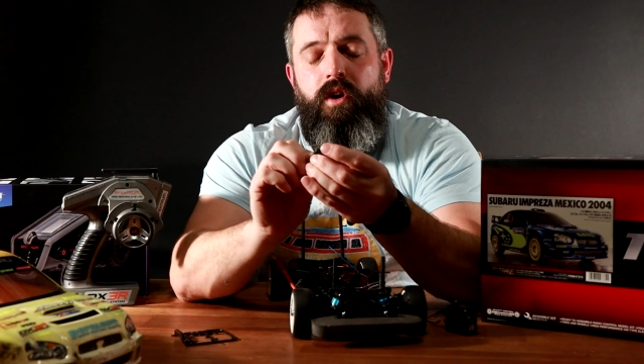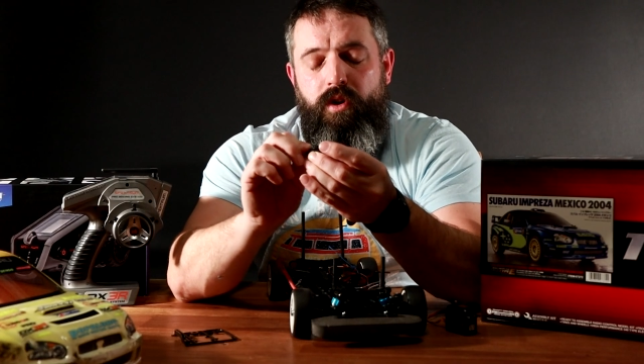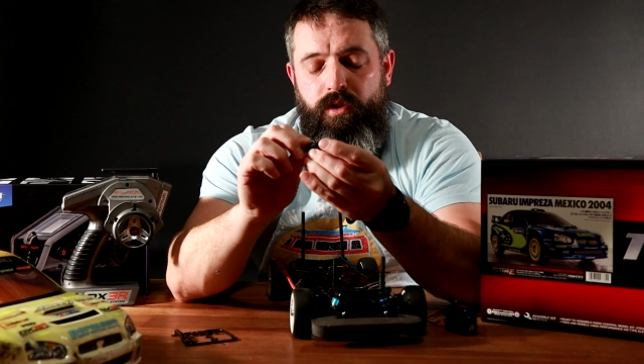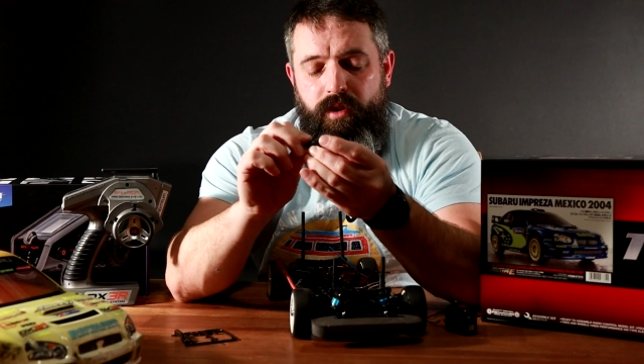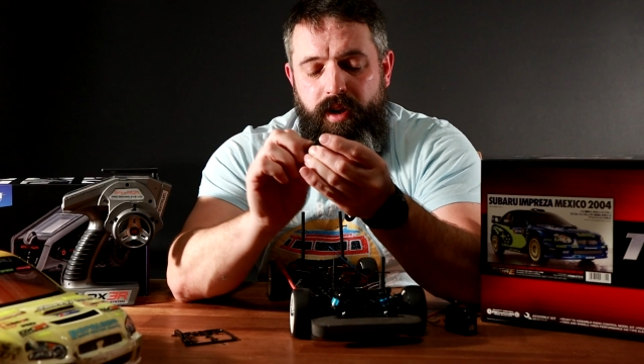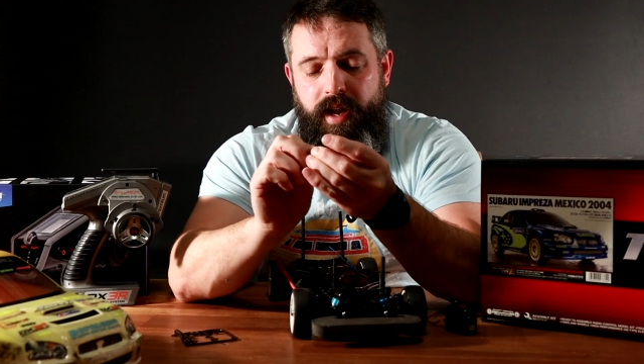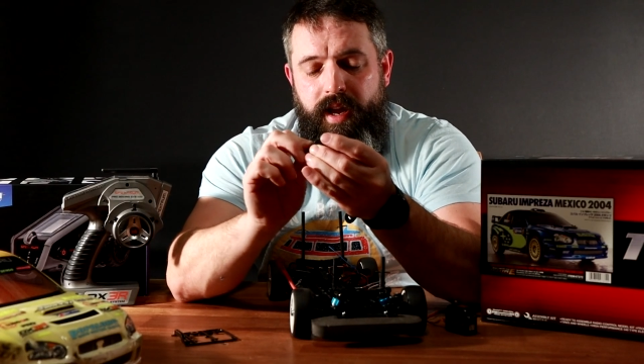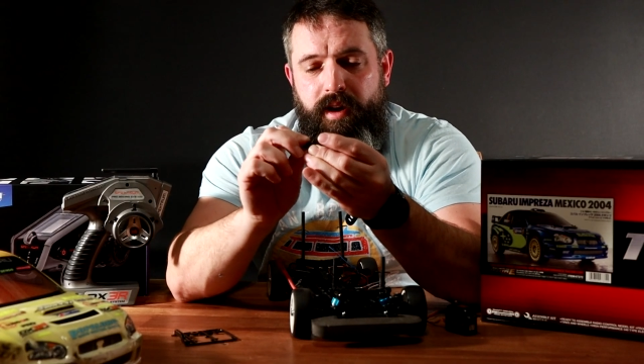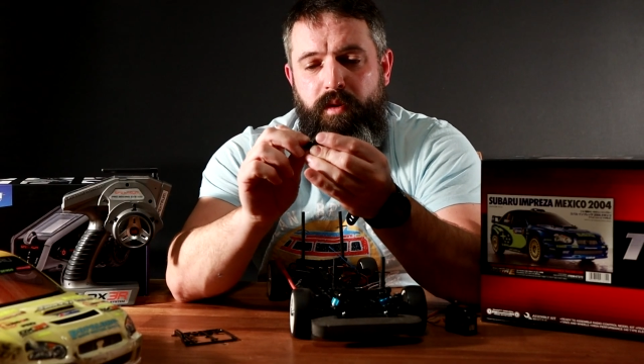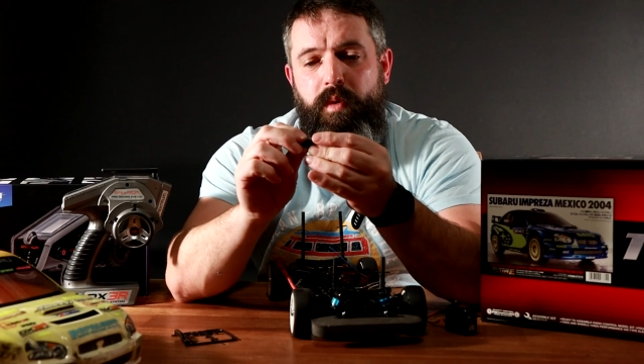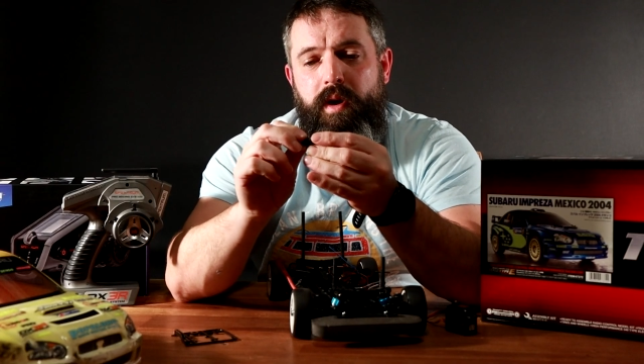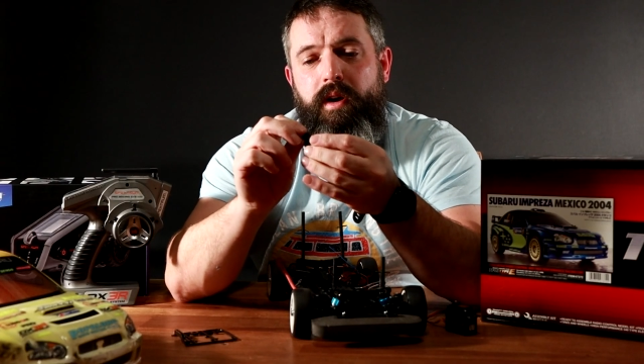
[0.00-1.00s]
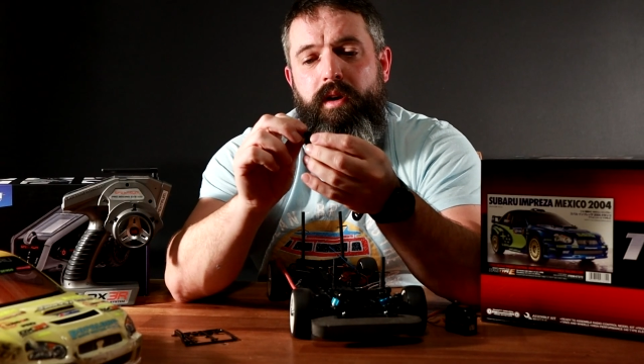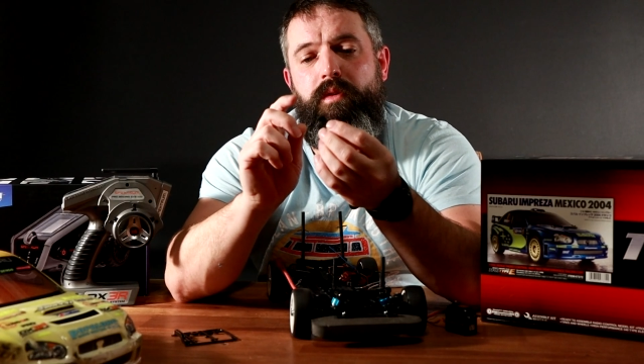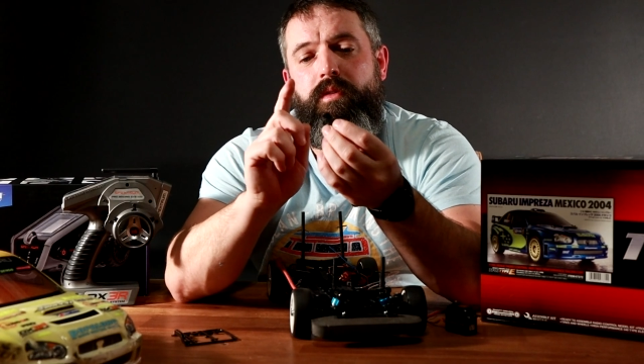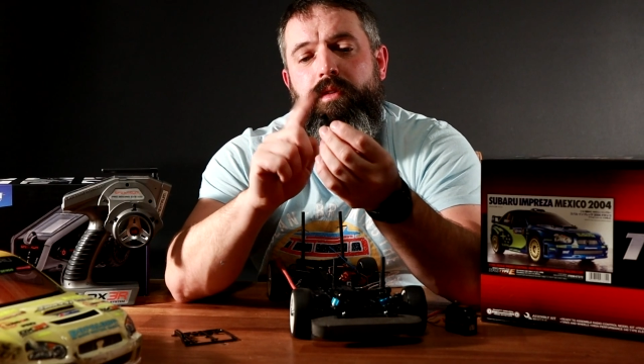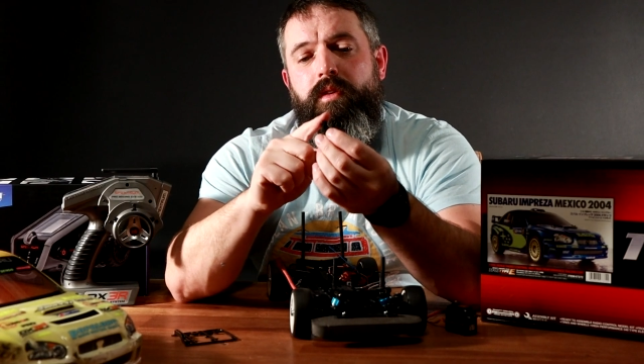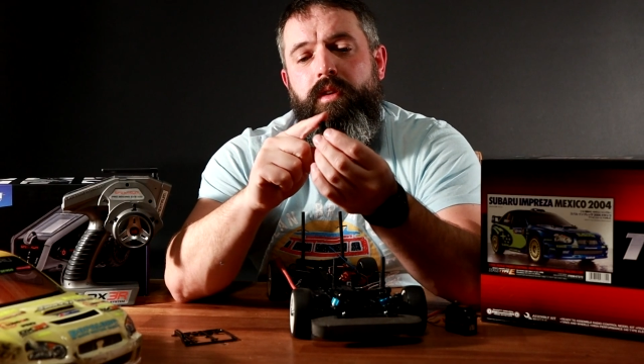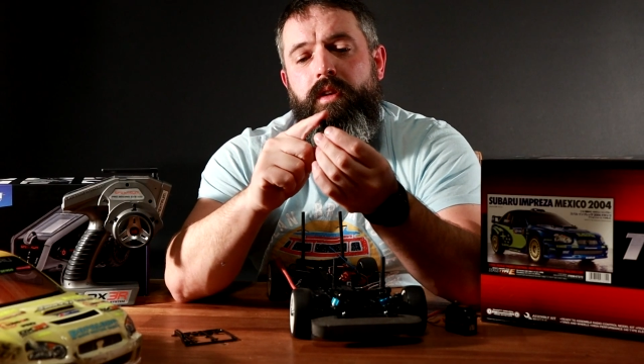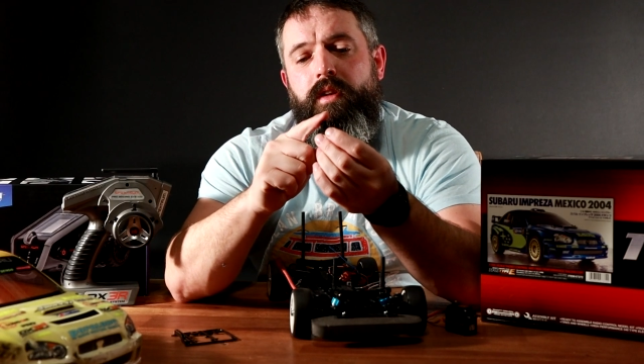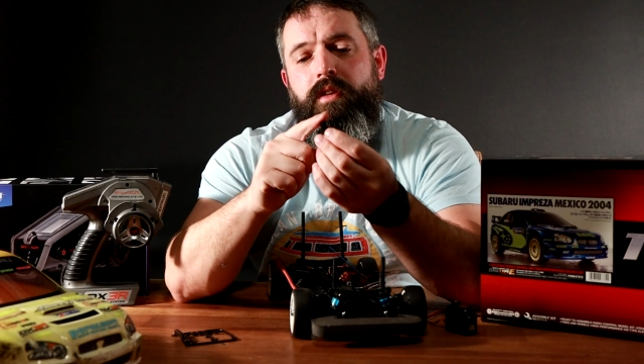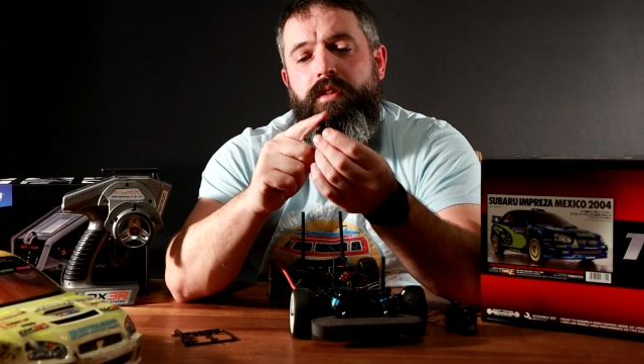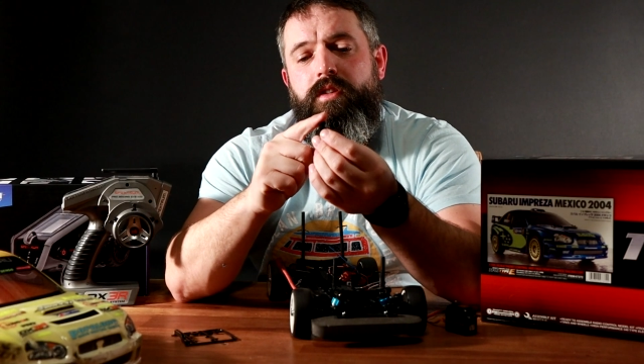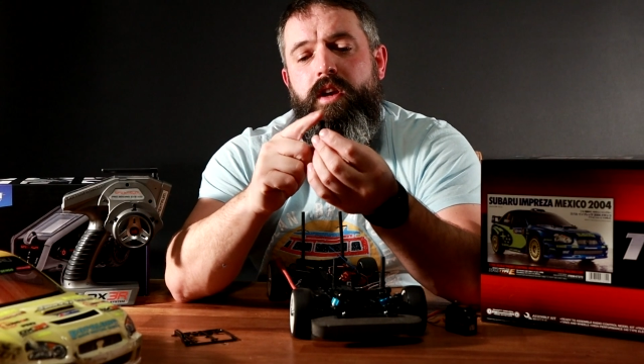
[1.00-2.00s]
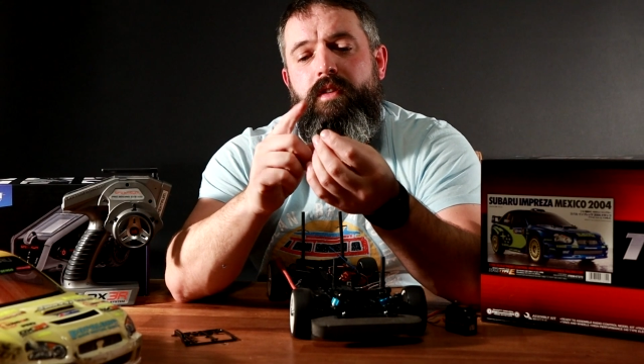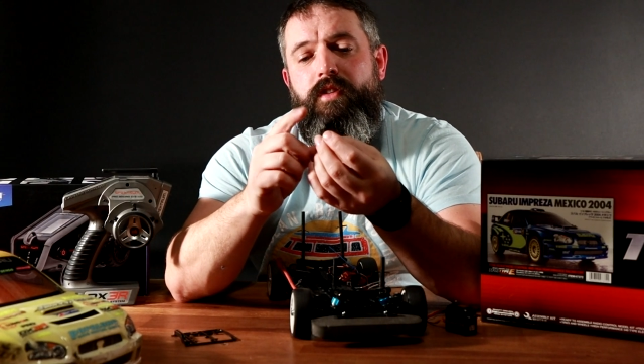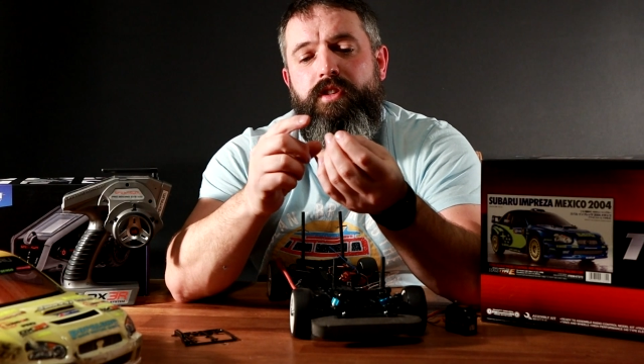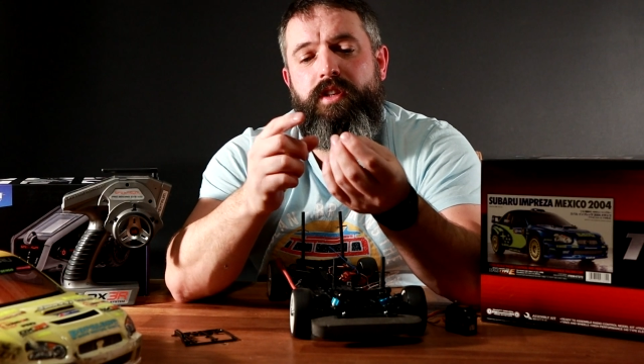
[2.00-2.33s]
on how well the servo